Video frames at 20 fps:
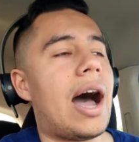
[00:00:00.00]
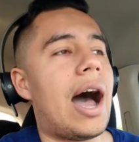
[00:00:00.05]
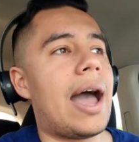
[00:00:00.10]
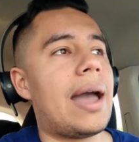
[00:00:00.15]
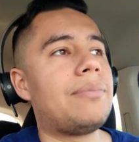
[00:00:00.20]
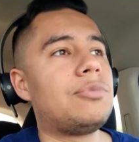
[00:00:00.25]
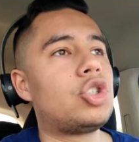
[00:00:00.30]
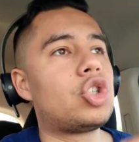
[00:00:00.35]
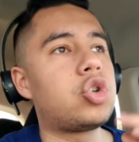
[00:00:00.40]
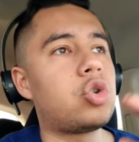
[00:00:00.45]

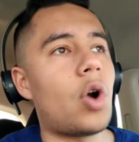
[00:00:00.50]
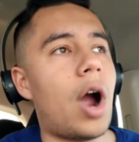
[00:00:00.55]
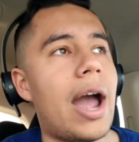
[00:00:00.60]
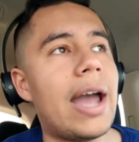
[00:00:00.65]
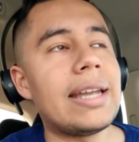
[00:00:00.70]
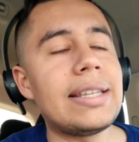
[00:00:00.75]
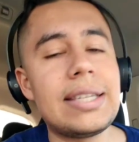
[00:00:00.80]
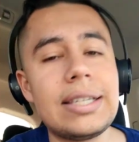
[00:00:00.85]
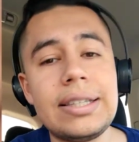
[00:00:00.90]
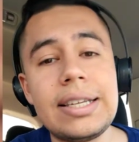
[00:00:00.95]
I'm
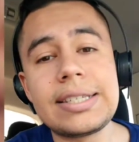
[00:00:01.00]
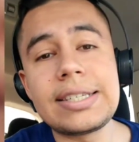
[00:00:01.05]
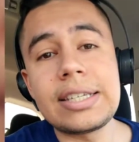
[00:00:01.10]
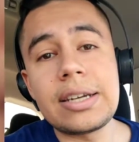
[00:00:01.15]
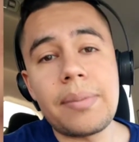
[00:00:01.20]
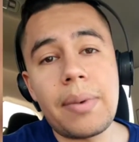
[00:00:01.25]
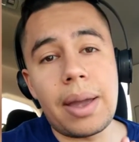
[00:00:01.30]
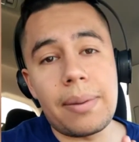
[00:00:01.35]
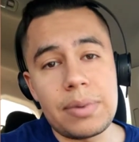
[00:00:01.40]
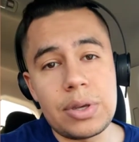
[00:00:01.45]
trying to listen
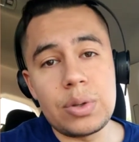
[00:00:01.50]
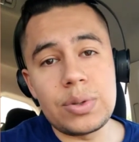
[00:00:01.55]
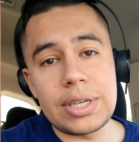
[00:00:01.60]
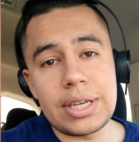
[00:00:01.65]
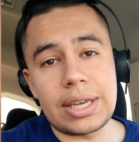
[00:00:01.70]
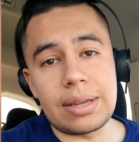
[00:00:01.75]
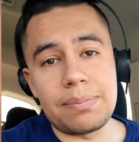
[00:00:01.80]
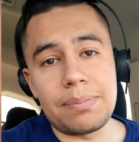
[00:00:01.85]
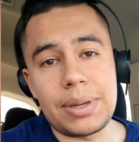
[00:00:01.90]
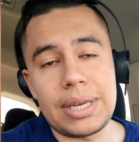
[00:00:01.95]
to my
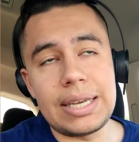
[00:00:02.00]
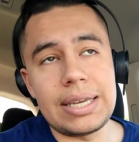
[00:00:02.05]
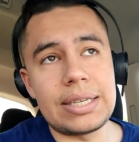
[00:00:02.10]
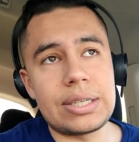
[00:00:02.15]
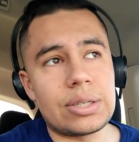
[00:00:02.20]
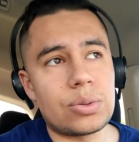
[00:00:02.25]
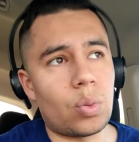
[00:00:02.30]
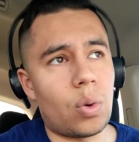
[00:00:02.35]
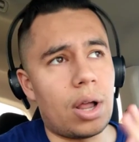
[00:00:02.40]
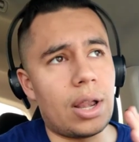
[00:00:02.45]
music in
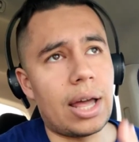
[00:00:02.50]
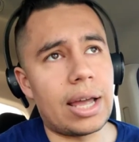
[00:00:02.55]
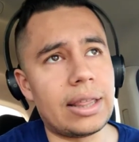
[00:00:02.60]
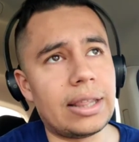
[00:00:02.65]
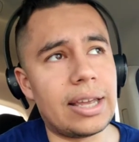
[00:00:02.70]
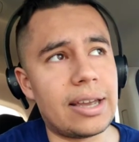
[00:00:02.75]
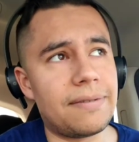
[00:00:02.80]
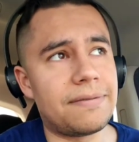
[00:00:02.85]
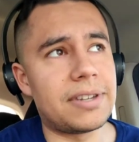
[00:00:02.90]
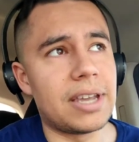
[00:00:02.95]
peace while I
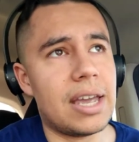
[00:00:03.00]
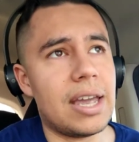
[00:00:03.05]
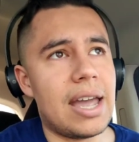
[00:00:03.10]
lift